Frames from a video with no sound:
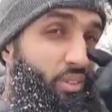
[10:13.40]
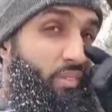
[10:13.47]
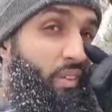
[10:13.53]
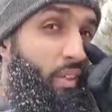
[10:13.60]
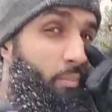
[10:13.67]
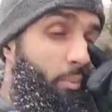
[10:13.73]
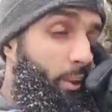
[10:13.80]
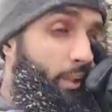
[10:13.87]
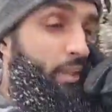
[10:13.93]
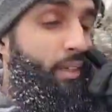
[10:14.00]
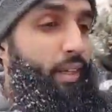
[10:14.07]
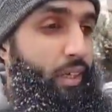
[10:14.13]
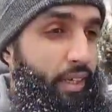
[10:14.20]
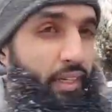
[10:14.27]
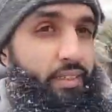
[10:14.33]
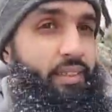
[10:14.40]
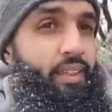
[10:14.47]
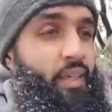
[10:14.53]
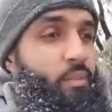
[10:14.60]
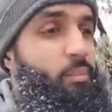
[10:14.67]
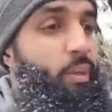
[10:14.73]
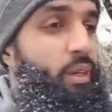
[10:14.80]
developing and
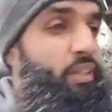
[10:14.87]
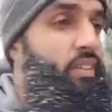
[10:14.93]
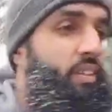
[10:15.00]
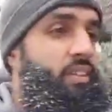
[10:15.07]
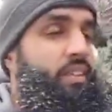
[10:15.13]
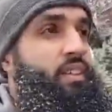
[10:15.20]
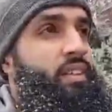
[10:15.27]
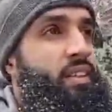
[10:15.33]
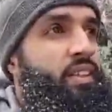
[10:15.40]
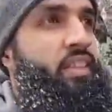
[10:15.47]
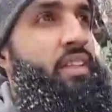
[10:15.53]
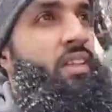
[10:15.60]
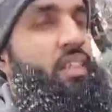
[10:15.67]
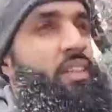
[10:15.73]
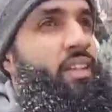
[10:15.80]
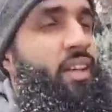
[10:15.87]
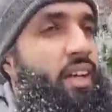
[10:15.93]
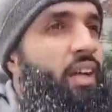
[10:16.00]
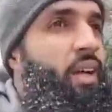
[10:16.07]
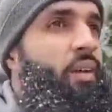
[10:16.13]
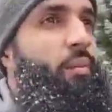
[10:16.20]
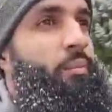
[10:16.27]
getting better.
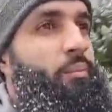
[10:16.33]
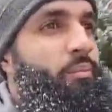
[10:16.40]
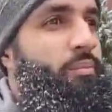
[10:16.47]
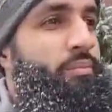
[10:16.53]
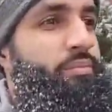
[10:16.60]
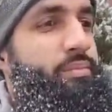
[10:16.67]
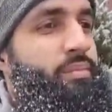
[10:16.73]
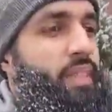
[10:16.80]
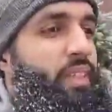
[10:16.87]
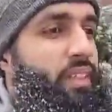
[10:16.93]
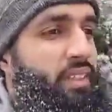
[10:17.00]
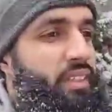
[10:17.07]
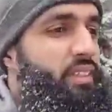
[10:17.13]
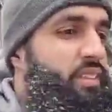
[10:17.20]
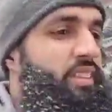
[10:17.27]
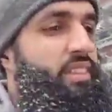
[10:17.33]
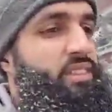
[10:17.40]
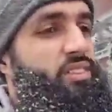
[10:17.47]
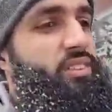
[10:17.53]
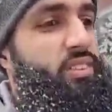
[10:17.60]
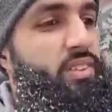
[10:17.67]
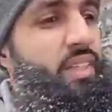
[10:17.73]
and it is next
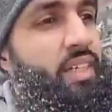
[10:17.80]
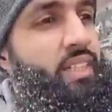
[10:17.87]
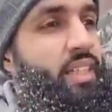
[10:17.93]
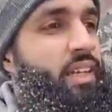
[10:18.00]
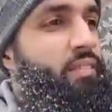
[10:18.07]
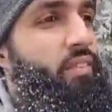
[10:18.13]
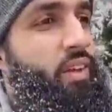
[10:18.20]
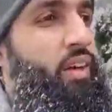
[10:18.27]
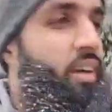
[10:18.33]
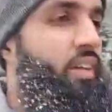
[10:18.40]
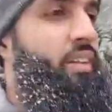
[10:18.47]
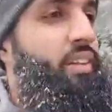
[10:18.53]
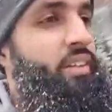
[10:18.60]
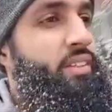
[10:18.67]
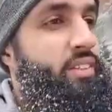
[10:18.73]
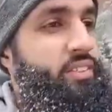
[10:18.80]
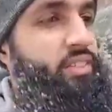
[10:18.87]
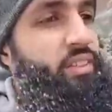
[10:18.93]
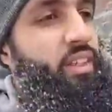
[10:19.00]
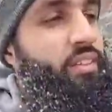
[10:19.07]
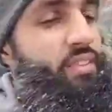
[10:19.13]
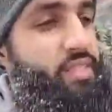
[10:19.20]
to Atay of Lar. It's just
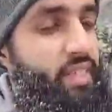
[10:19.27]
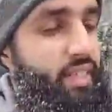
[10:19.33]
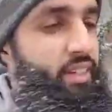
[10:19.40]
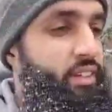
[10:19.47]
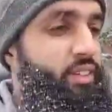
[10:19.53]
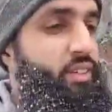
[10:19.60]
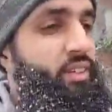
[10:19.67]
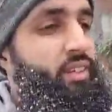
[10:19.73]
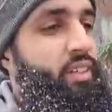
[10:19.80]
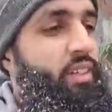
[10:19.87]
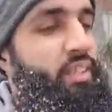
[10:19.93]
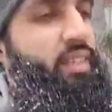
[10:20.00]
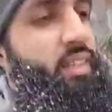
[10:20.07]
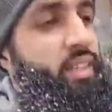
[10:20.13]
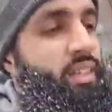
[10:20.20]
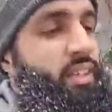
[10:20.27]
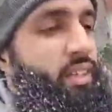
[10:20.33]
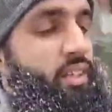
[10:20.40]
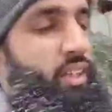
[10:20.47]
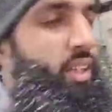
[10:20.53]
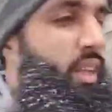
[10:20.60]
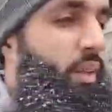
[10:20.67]
on the other side
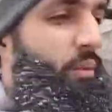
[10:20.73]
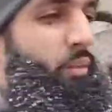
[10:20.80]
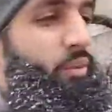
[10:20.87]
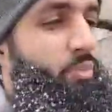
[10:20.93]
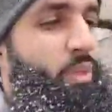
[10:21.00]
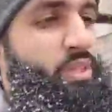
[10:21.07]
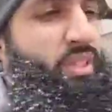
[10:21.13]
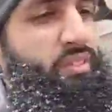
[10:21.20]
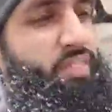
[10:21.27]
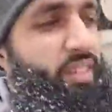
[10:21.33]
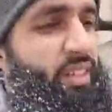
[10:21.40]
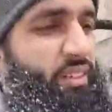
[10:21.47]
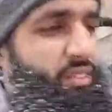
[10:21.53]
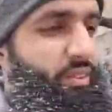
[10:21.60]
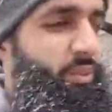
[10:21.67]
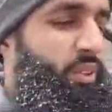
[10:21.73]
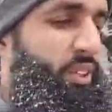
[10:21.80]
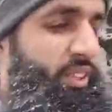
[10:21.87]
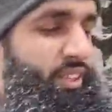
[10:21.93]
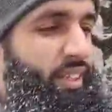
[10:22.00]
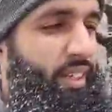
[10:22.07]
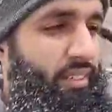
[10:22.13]
of Besh of Lar. If you're
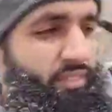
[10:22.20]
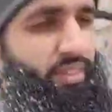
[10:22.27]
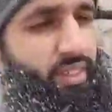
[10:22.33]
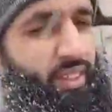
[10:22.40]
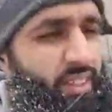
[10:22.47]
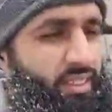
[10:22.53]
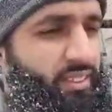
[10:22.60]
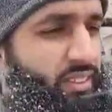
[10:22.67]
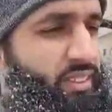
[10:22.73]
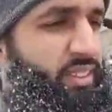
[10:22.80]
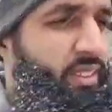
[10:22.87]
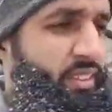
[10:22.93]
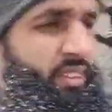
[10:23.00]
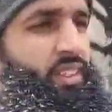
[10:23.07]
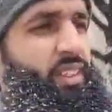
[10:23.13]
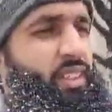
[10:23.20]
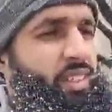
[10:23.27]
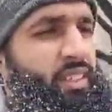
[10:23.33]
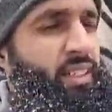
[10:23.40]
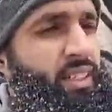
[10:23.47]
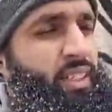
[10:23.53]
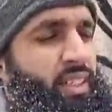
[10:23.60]
looking at Al Fayyaz
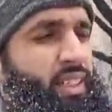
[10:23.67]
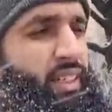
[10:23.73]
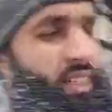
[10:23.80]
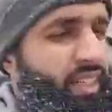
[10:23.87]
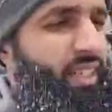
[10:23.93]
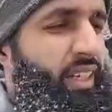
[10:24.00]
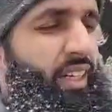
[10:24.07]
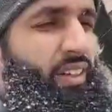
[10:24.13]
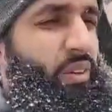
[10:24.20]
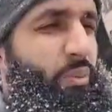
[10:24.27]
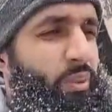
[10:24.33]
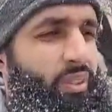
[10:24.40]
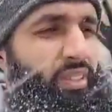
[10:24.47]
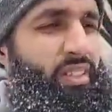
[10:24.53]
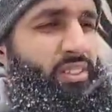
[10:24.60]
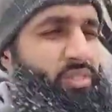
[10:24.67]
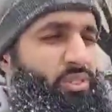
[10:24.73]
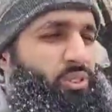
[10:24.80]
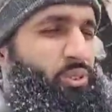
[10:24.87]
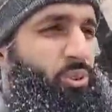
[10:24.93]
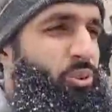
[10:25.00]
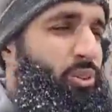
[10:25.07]
Arab International
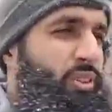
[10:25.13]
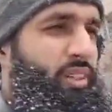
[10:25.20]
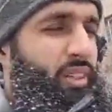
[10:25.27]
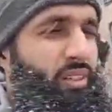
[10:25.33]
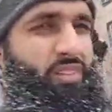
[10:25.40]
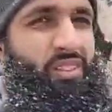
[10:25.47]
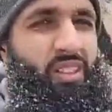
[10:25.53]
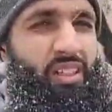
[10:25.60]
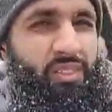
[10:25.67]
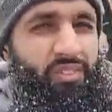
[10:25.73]
School, it's like a